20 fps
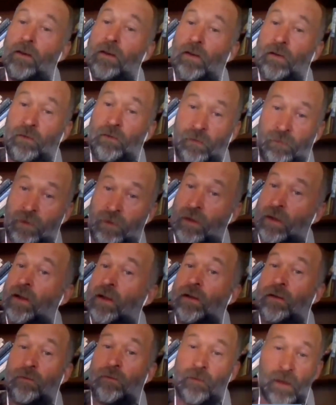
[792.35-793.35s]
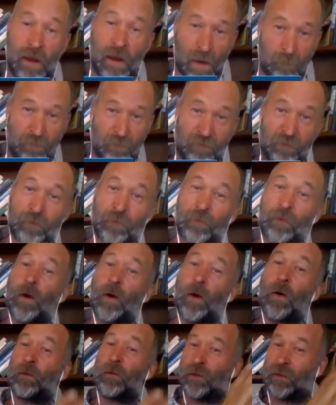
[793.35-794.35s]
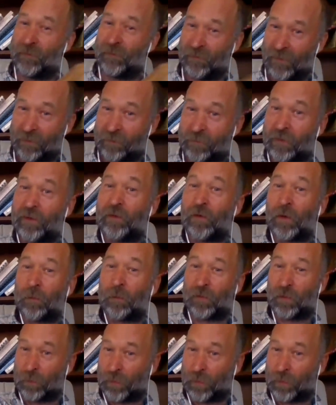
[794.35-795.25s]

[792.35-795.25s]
just to see the ebbs and flows of the season in terms